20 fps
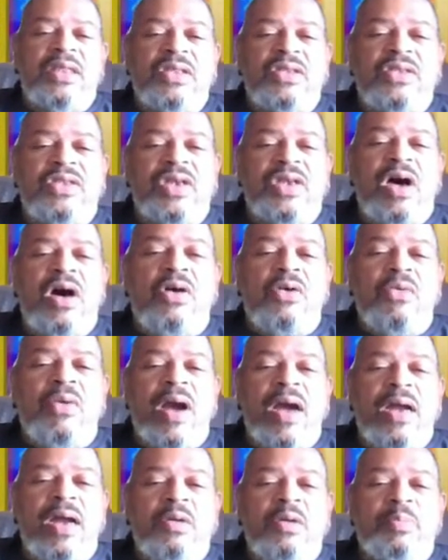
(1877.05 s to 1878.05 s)
The
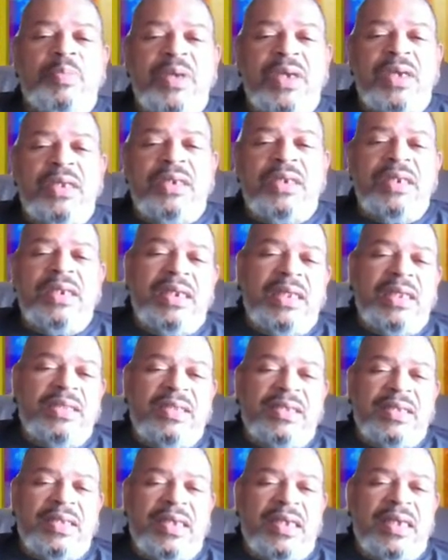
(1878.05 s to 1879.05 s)
songwriter penned it
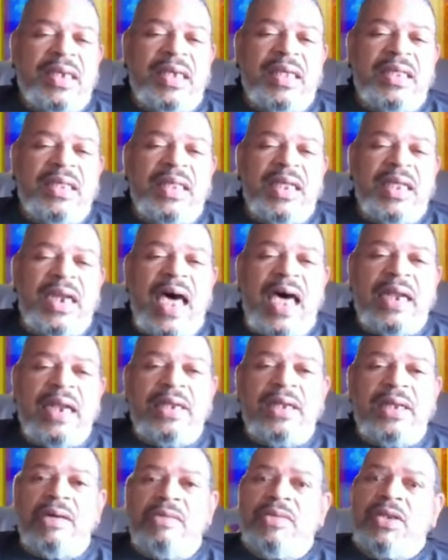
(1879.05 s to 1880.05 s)
and said that I
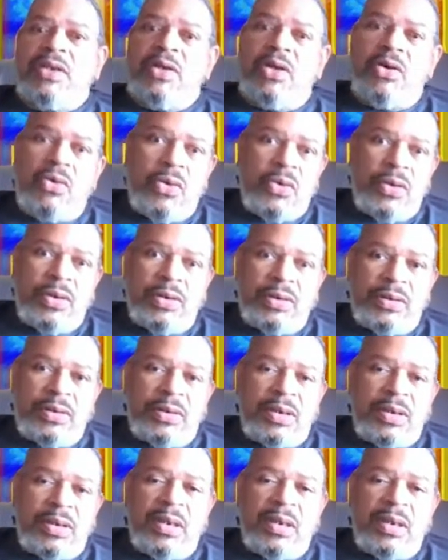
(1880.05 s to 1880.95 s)
love the Lord